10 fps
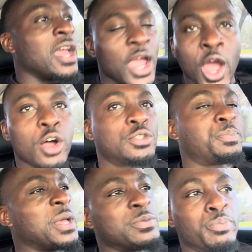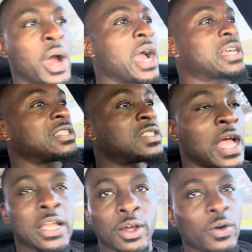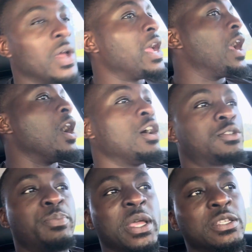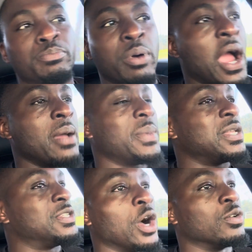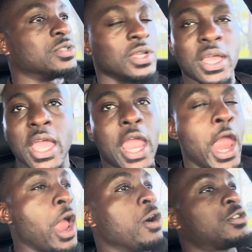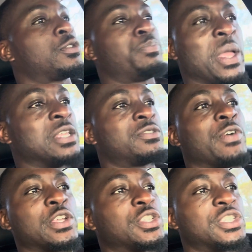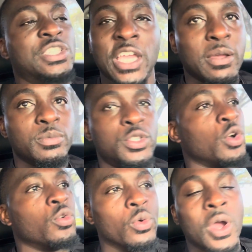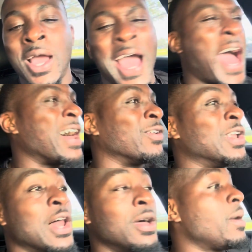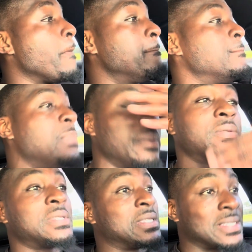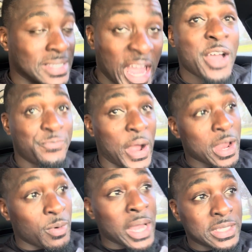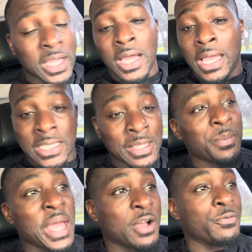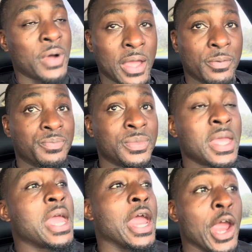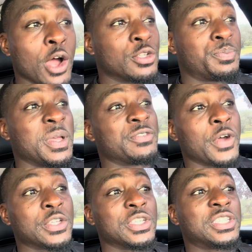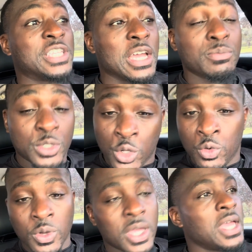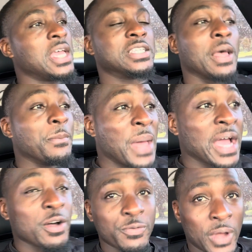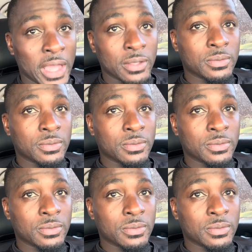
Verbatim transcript: L Spitz, Brian Castano. L Spitz, Brian Mendoza. L Spitz versus Tim Tszyu. I would look. That fight right there is a mega fight. Errol Spence versus Tim Tszyu is a mega fight.